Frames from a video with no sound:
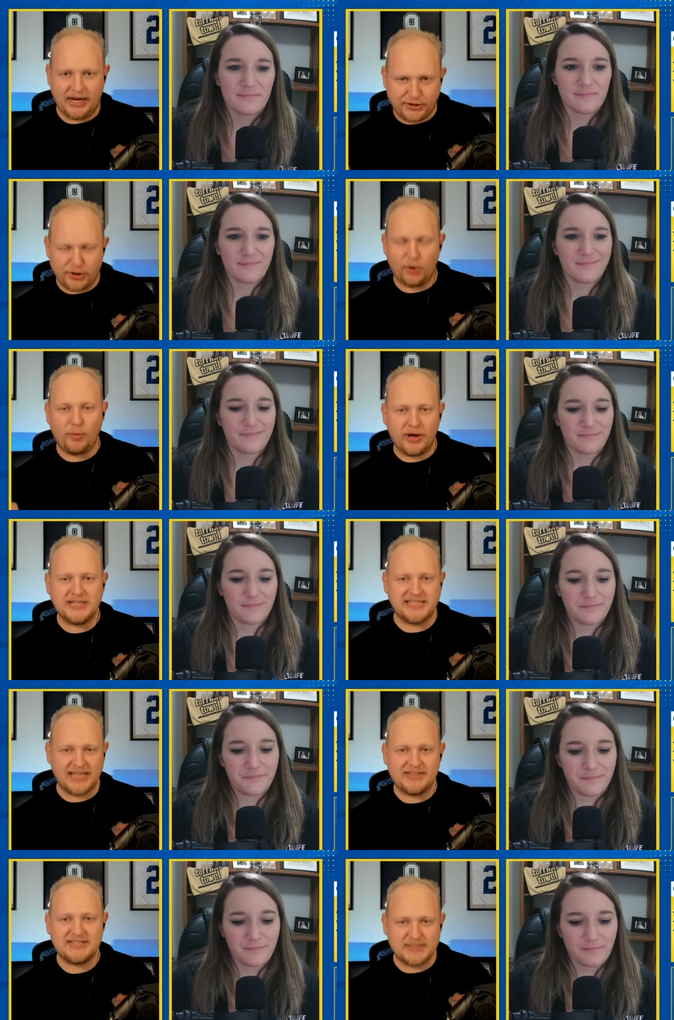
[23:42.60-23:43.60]
Speaker 1: don't want to
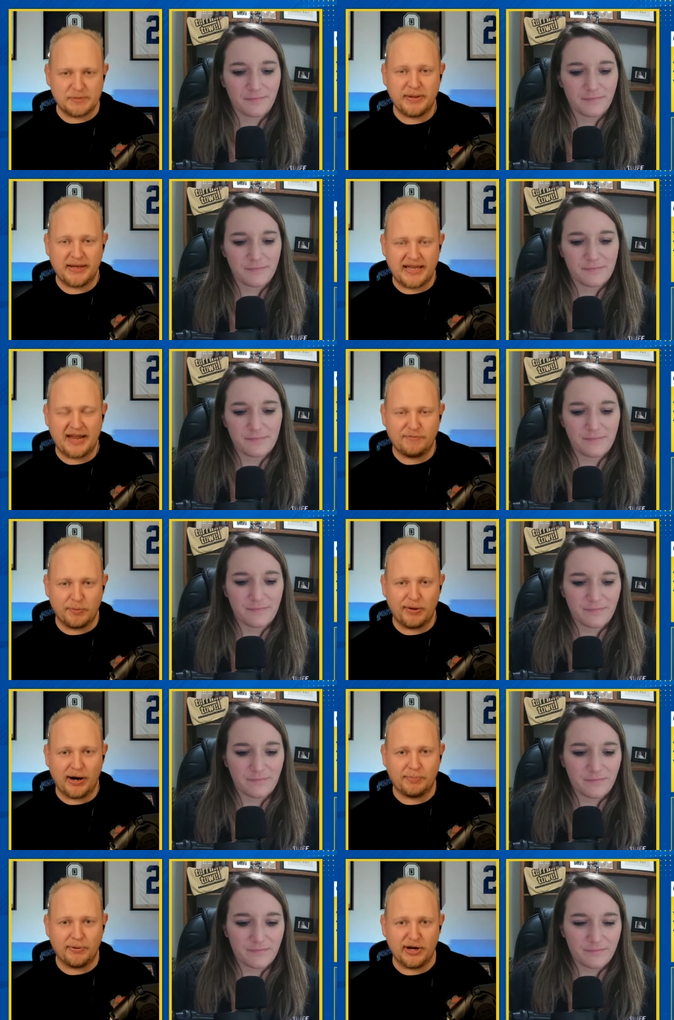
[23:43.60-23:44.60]
say this is a big game for
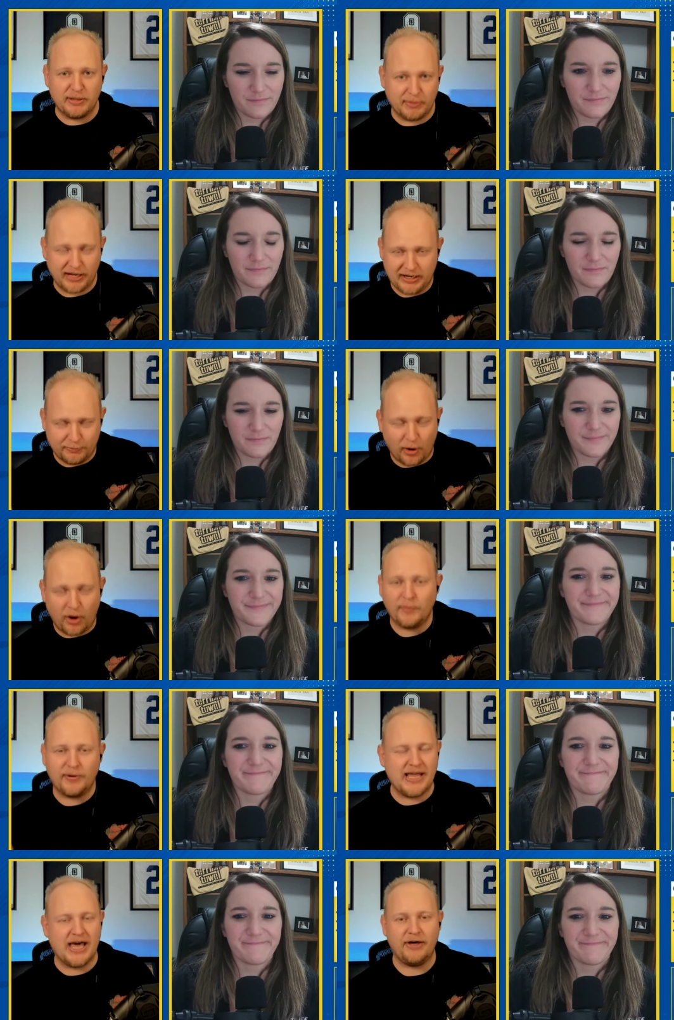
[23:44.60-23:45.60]
Brock Purdy, but in all
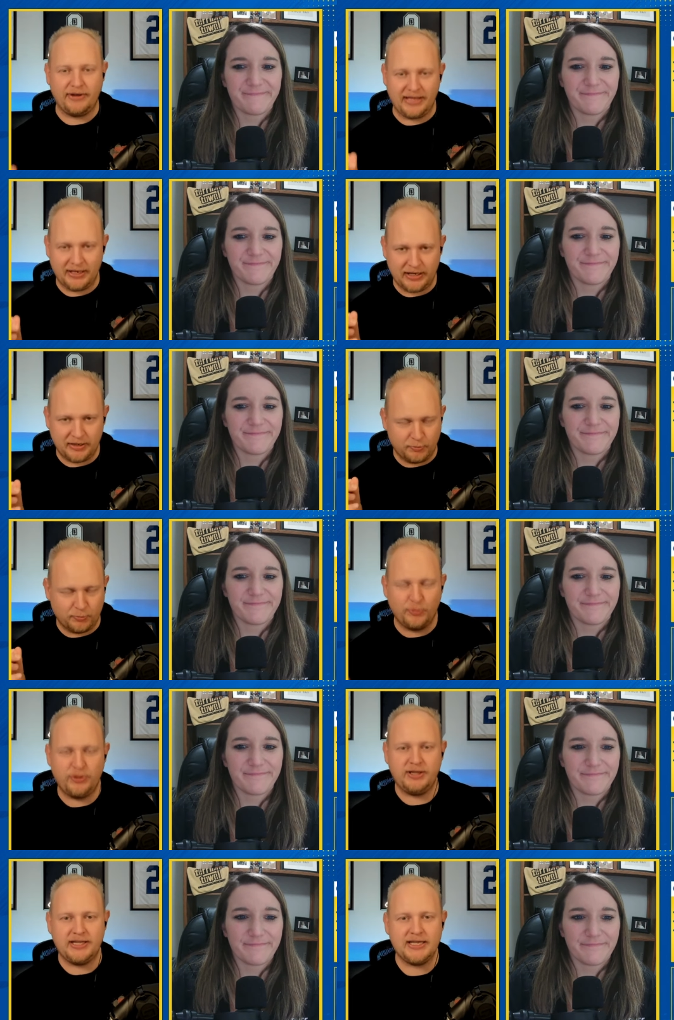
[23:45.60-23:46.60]
reality, it
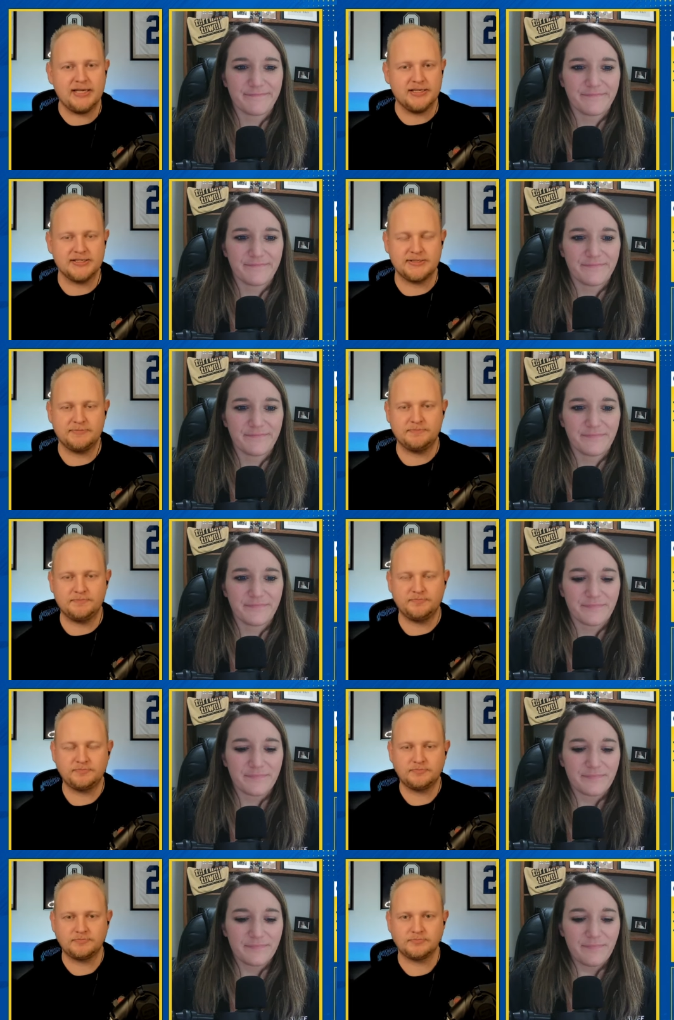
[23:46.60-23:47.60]
really is.
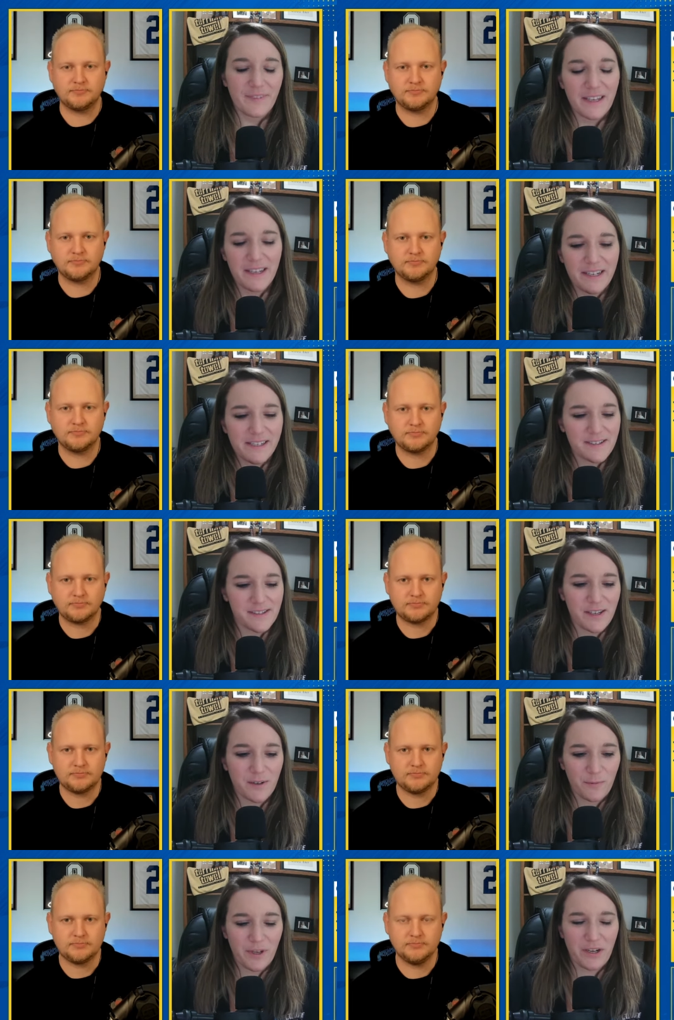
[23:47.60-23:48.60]
Speaker 2: It is.
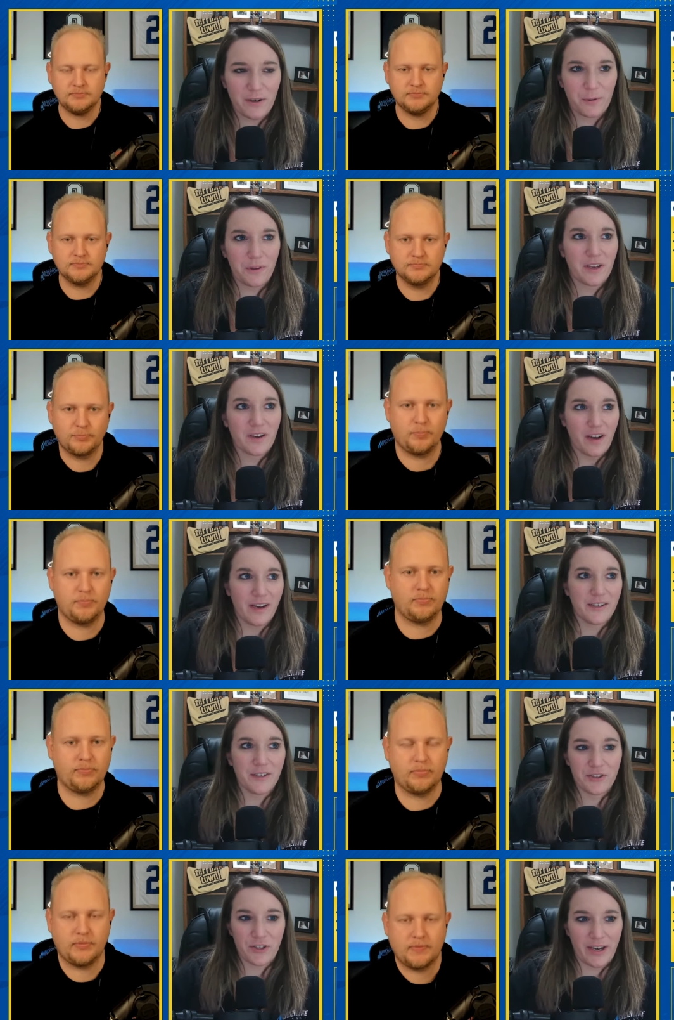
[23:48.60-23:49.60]
And we know that
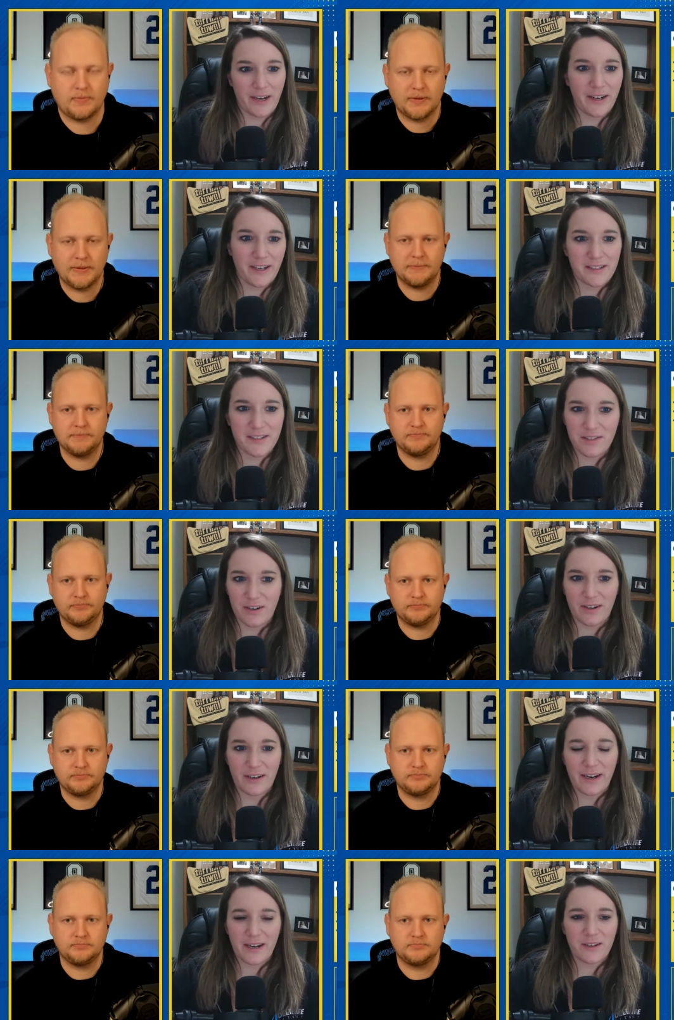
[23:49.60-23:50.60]
Kyle Shanahan's
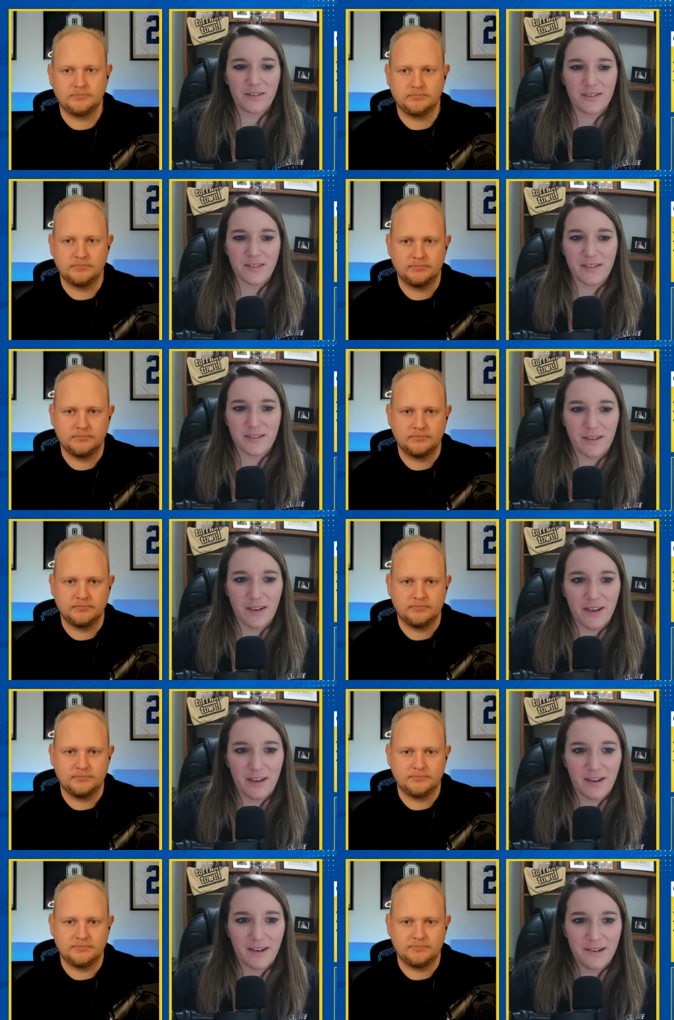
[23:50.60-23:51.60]
doghouse is
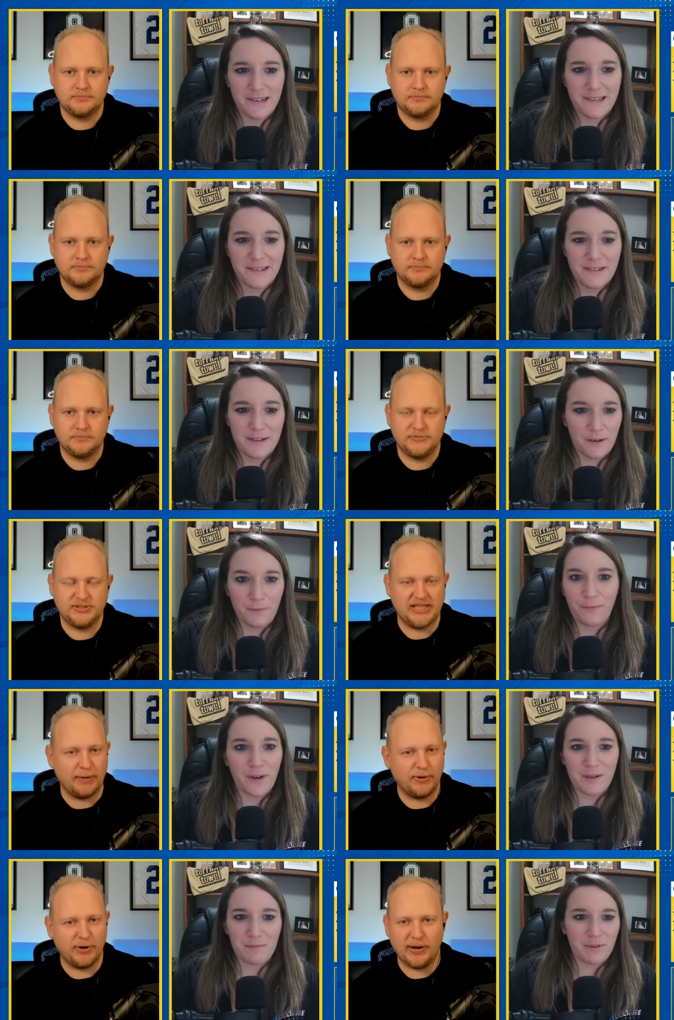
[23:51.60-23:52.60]
not
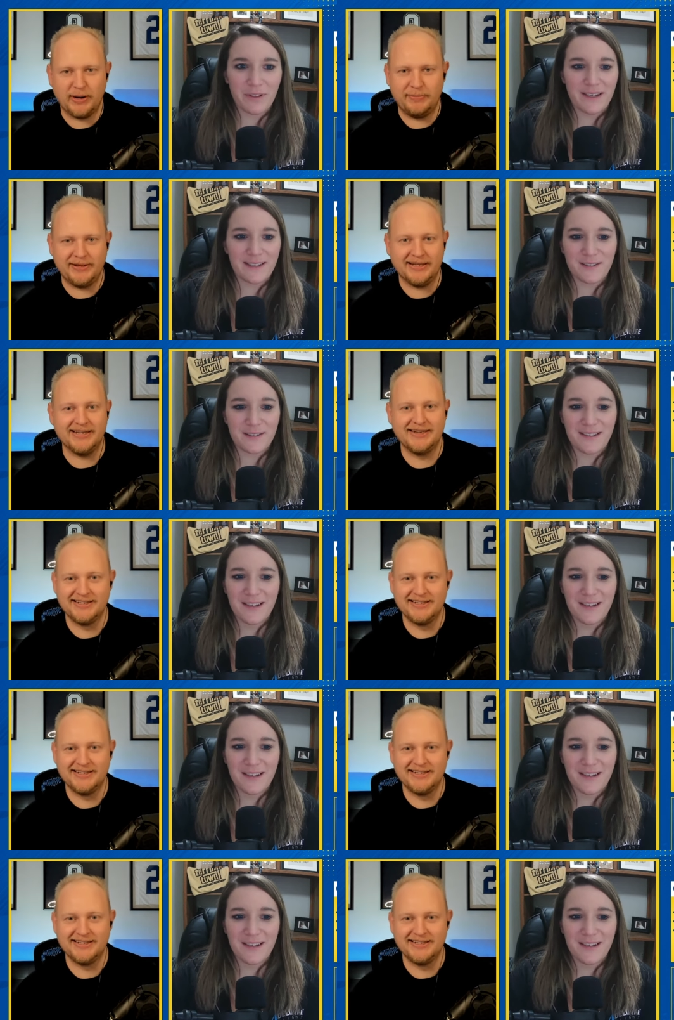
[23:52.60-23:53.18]
not where you want to be.